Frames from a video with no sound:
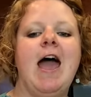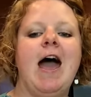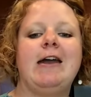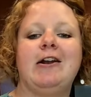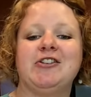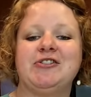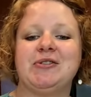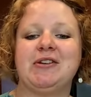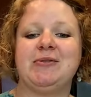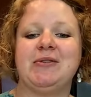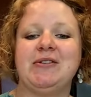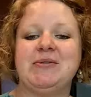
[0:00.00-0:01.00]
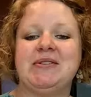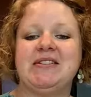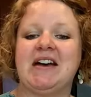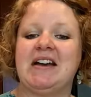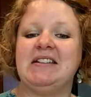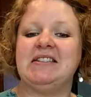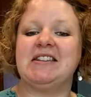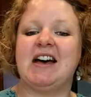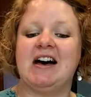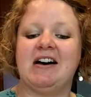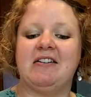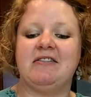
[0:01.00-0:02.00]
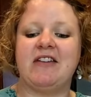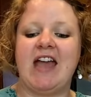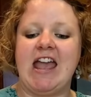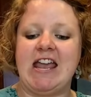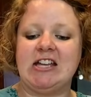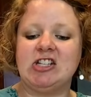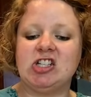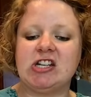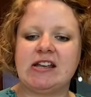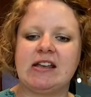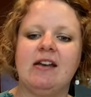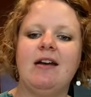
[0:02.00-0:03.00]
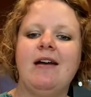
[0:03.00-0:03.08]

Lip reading: It also can reduce signs of aging,